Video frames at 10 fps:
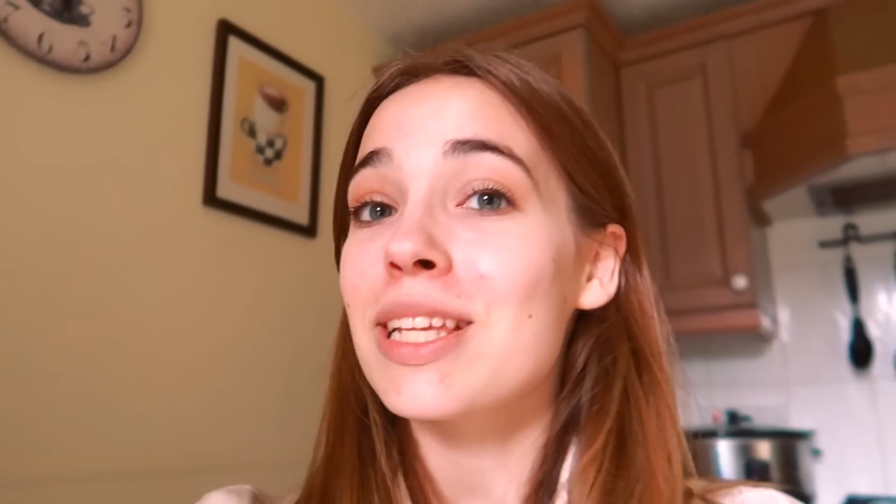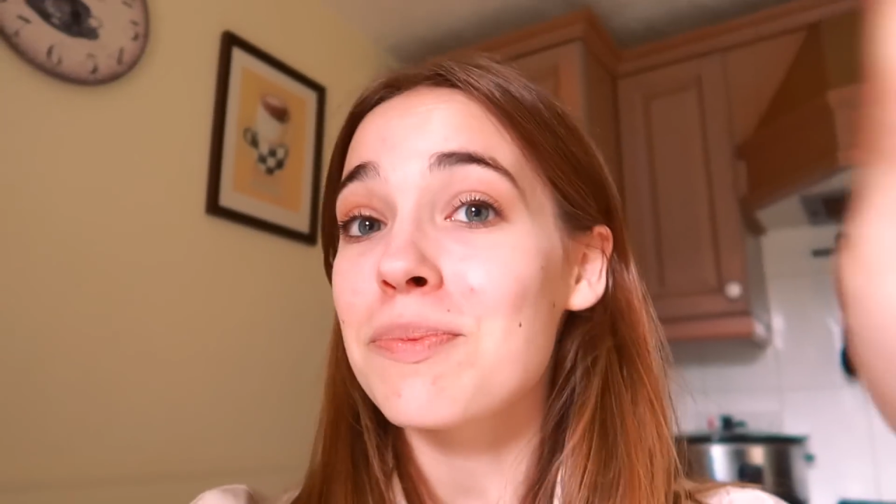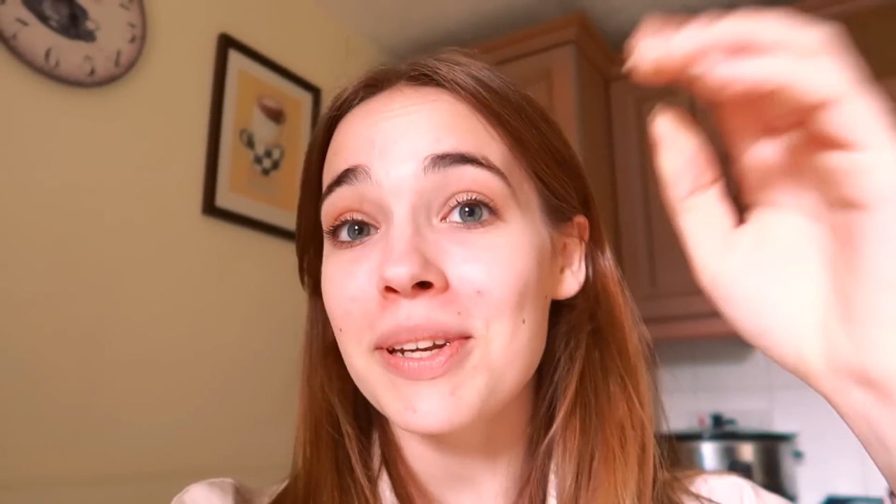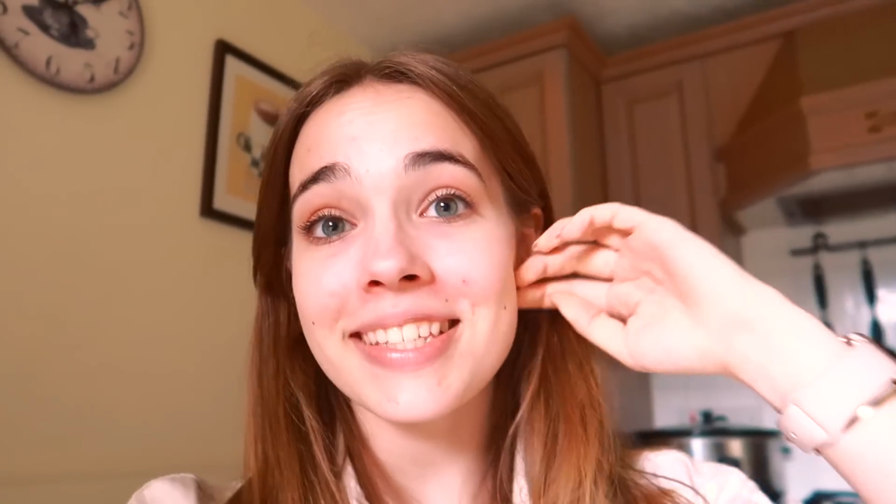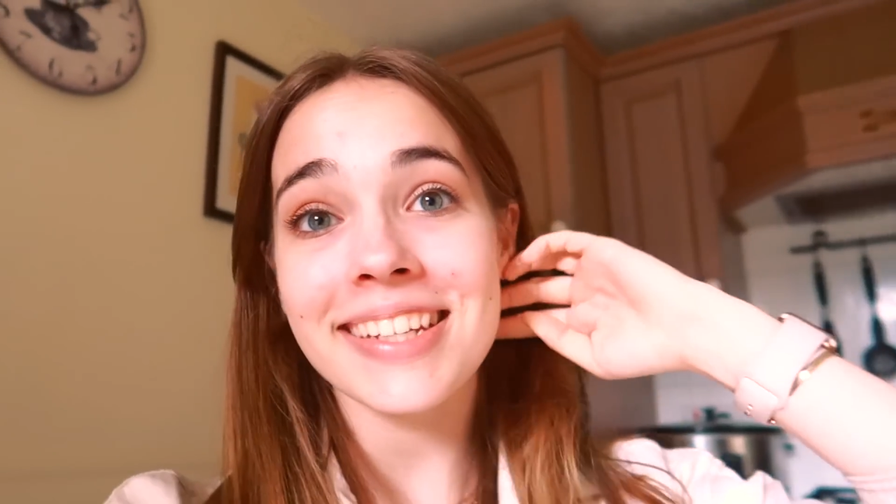It's
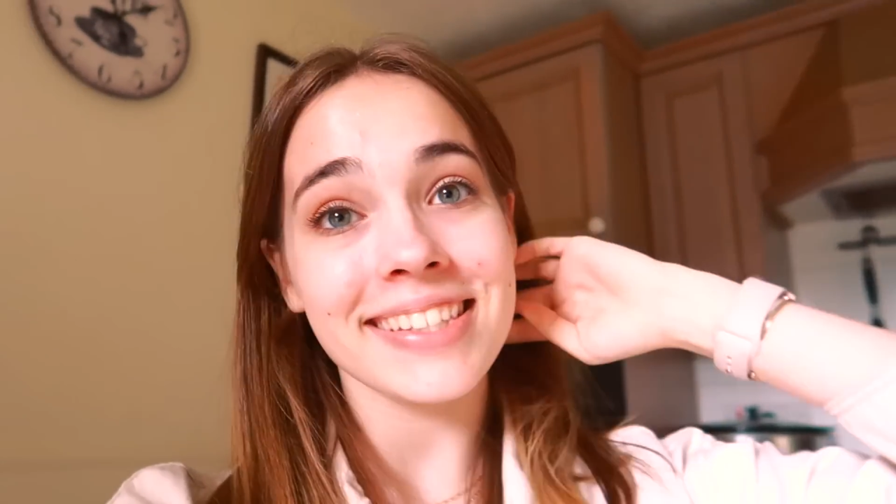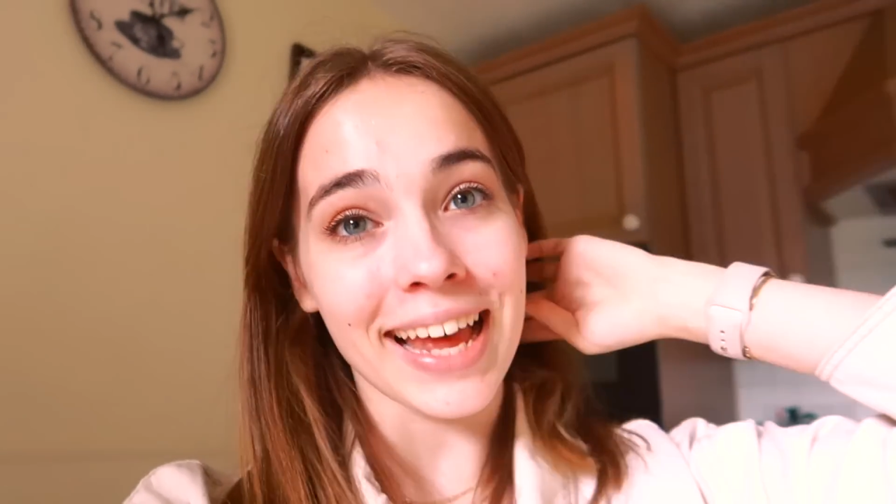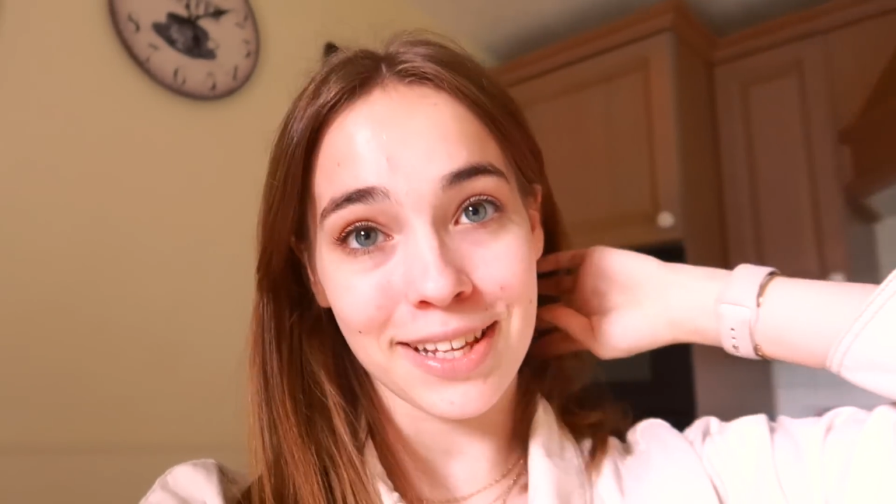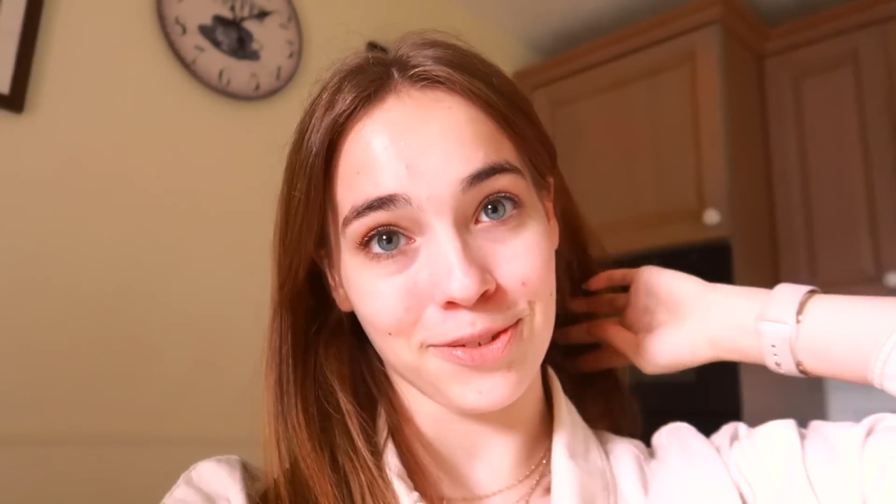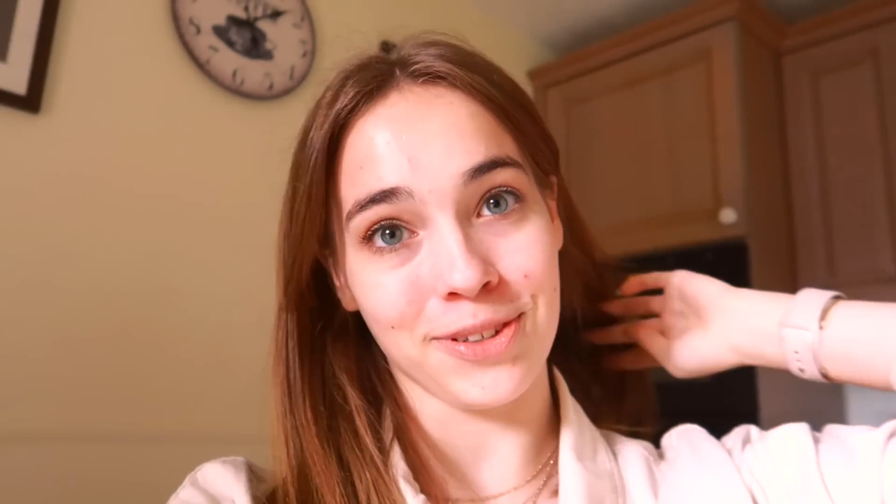been a
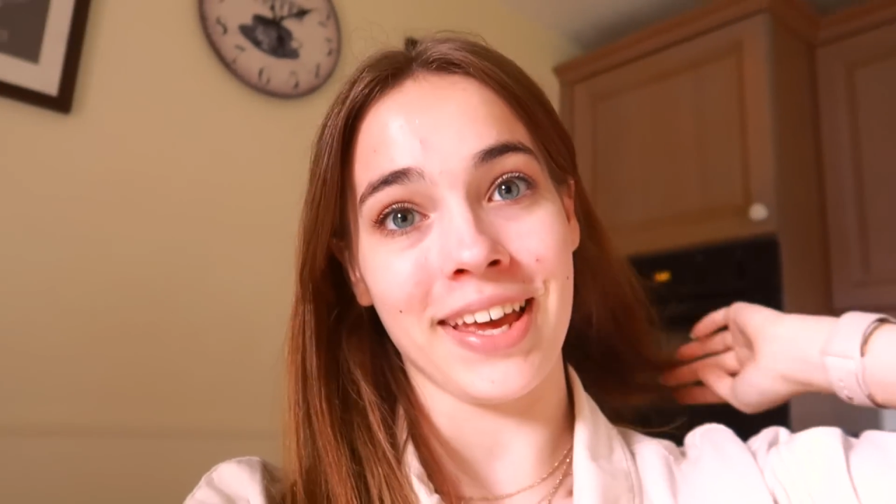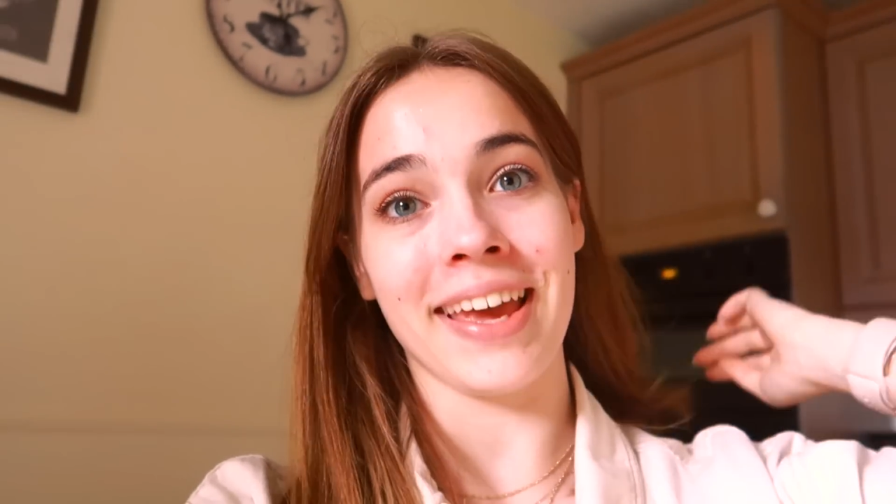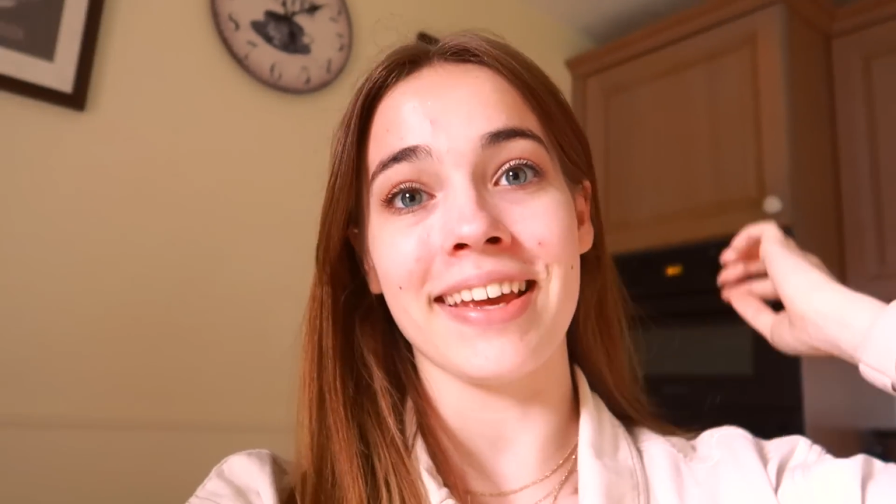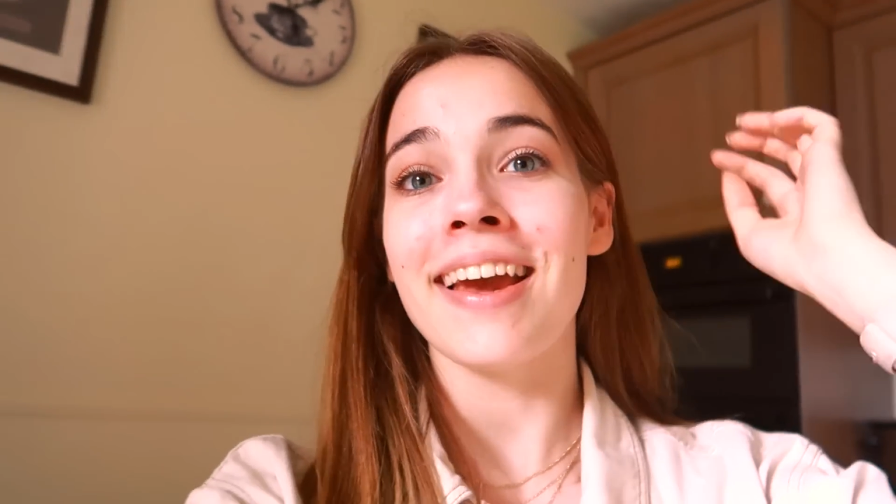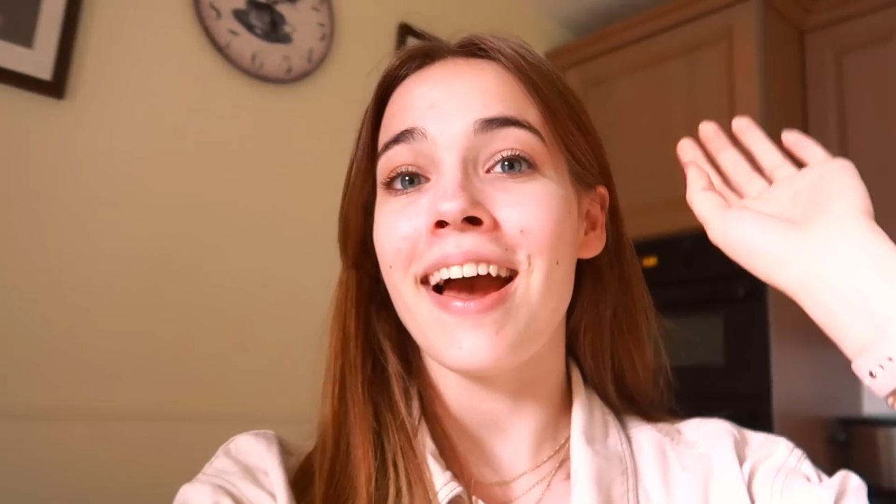successful
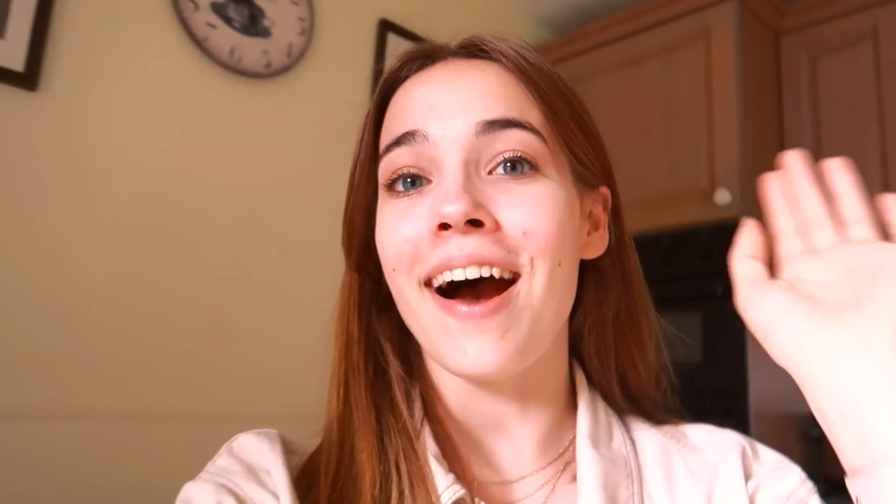day.